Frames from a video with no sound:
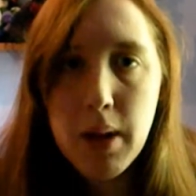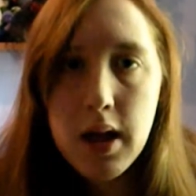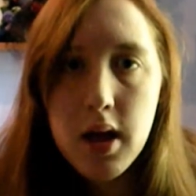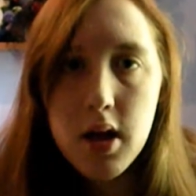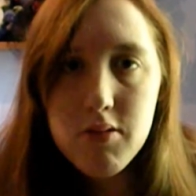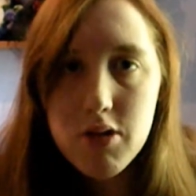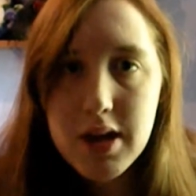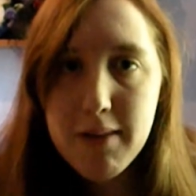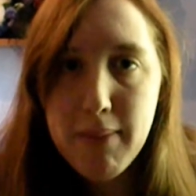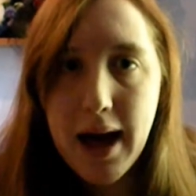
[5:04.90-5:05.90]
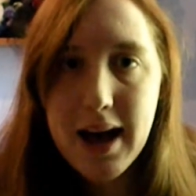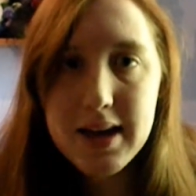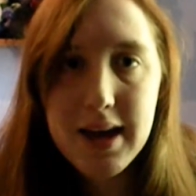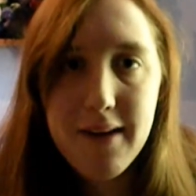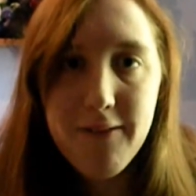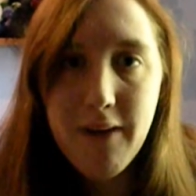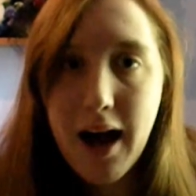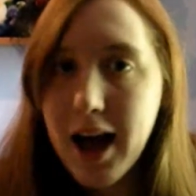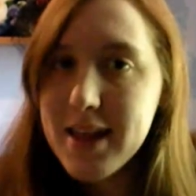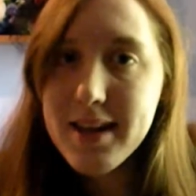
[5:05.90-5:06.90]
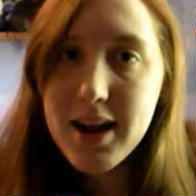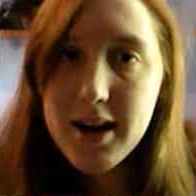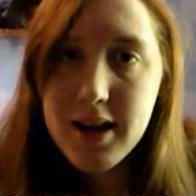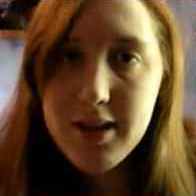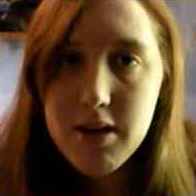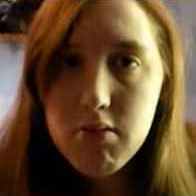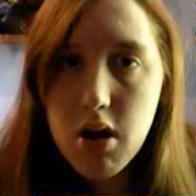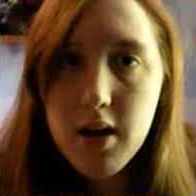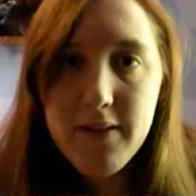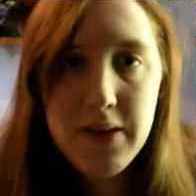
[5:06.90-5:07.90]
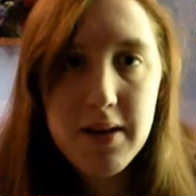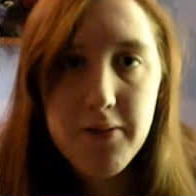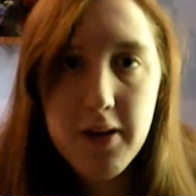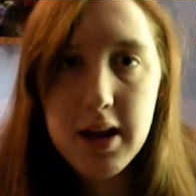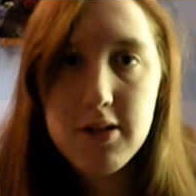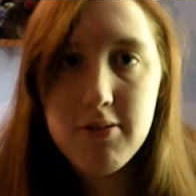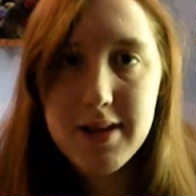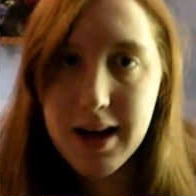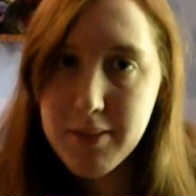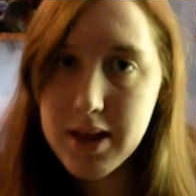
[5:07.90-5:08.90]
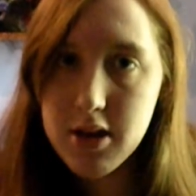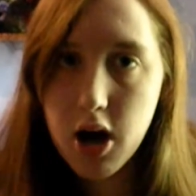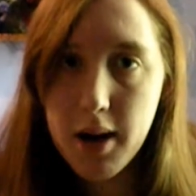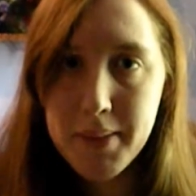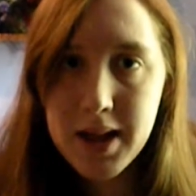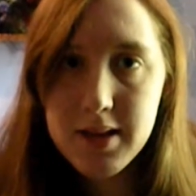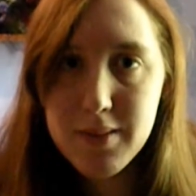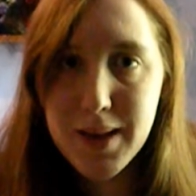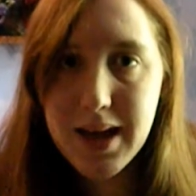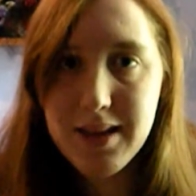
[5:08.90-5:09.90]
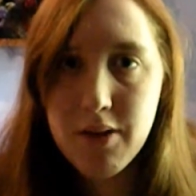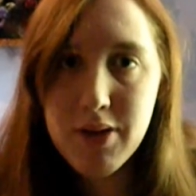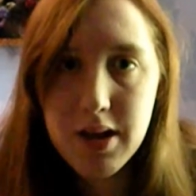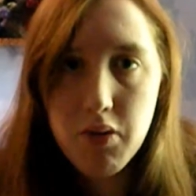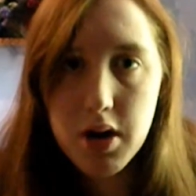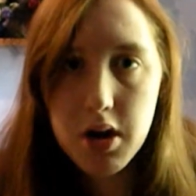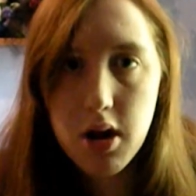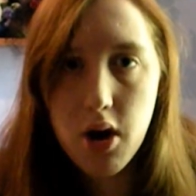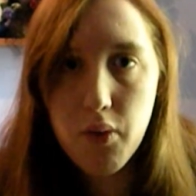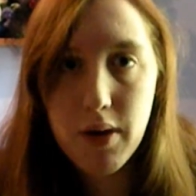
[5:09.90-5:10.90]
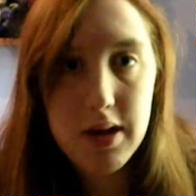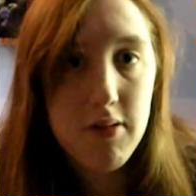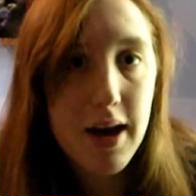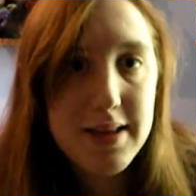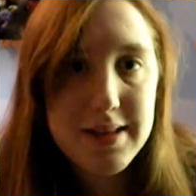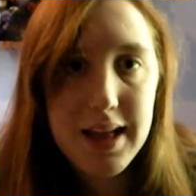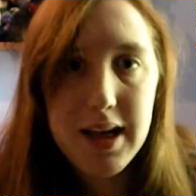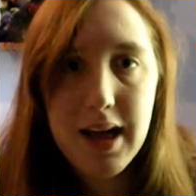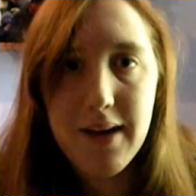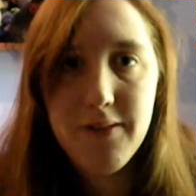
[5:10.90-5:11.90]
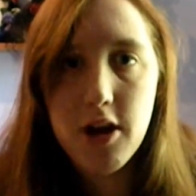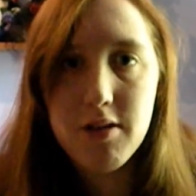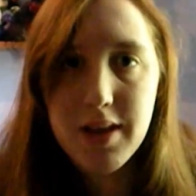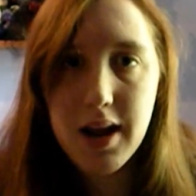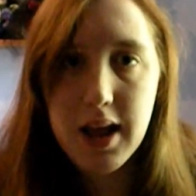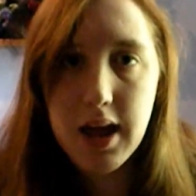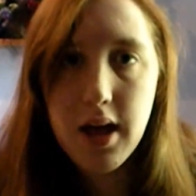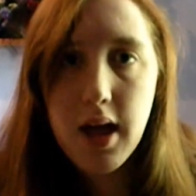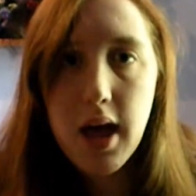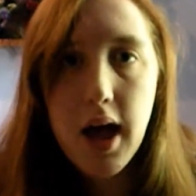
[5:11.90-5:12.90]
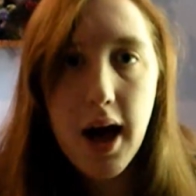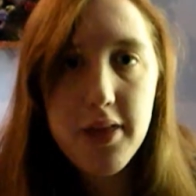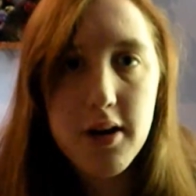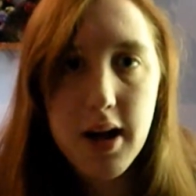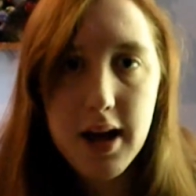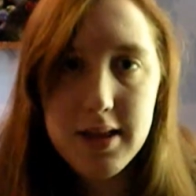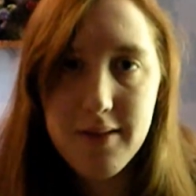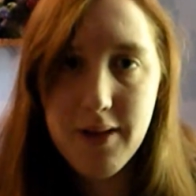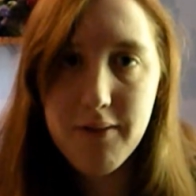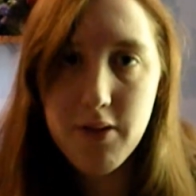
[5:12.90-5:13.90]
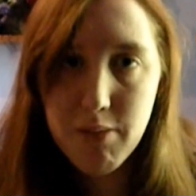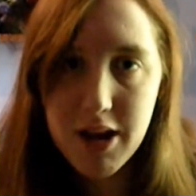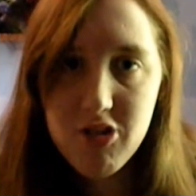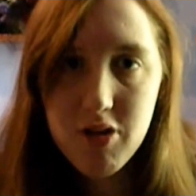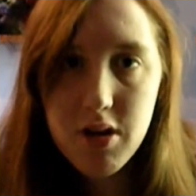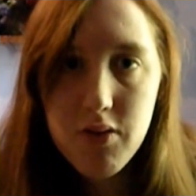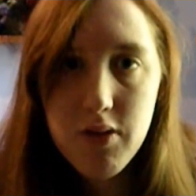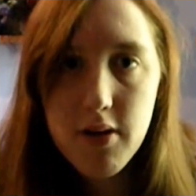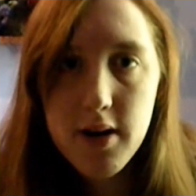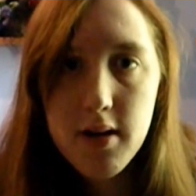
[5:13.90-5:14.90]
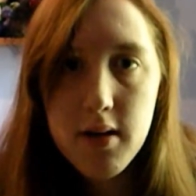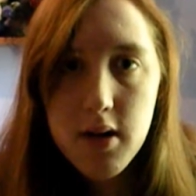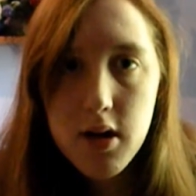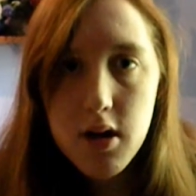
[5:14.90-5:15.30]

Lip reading: keep looking back. If I said anything wrong, feel free to tell me in the comments, because I really want to know what you guys think, if there's any other kinds of information you've heard,